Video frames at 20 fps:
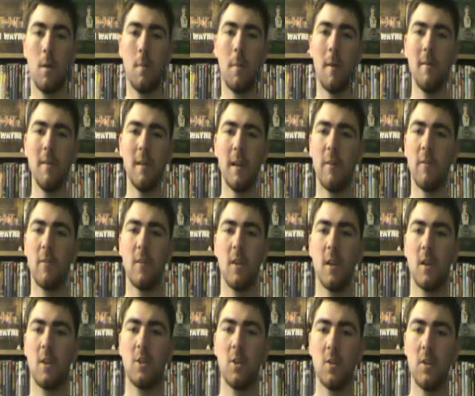Apparently after
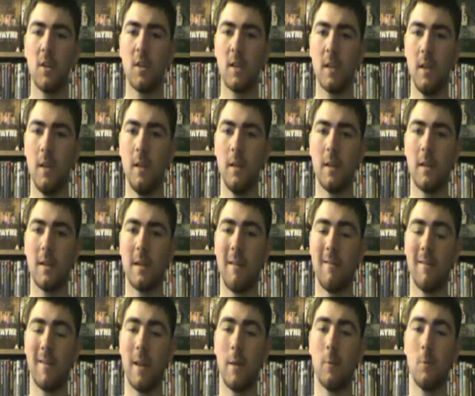they'd shot the scene,
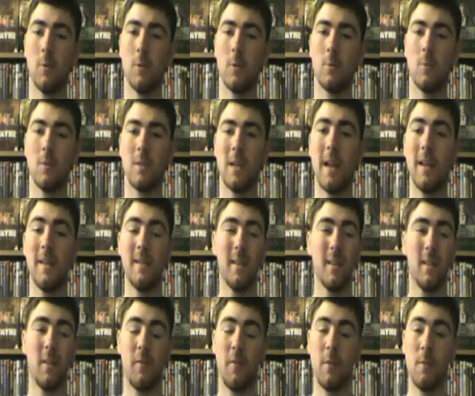Gareth Edwards was
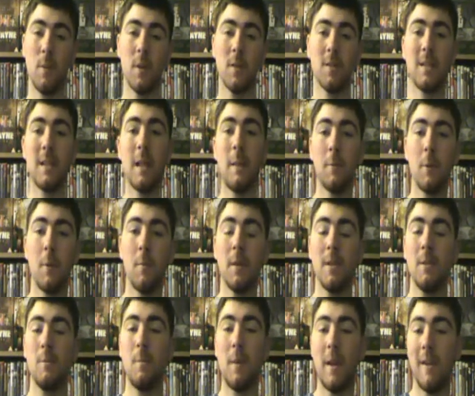editing the film on his laptop in
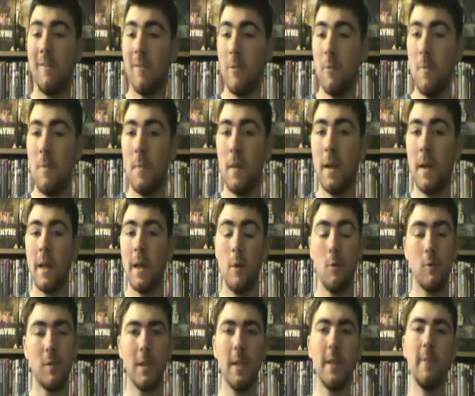his bedroom. He
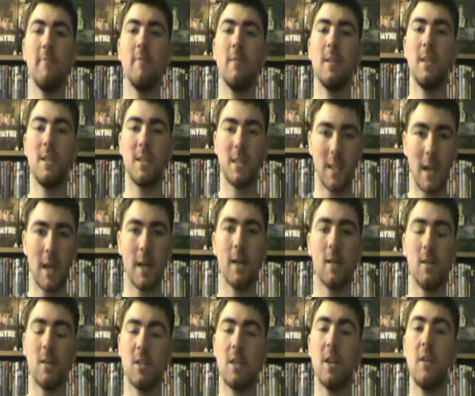was literally
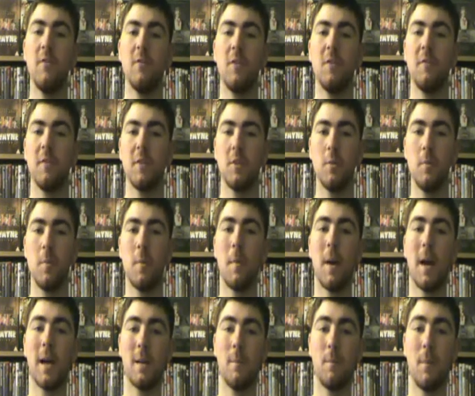stacking the shelves of a
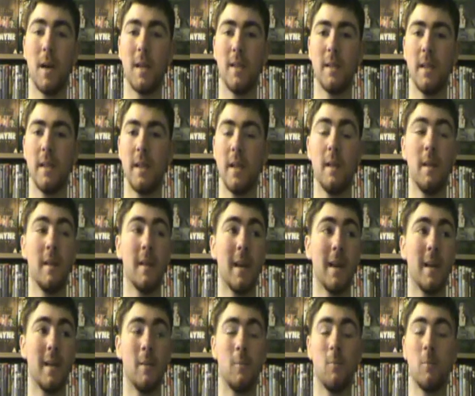supermarket by day and at
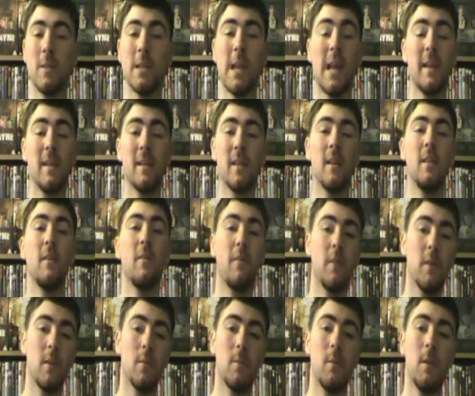night was editing the
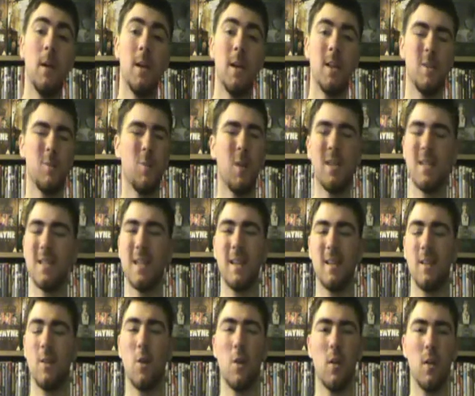film, as well as
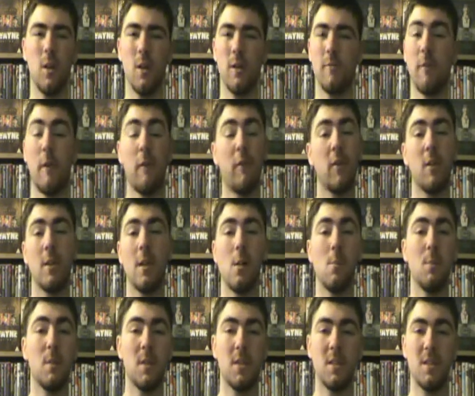adding all the graphical
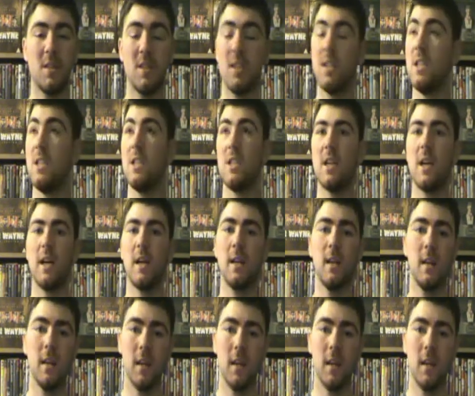elements and CGI.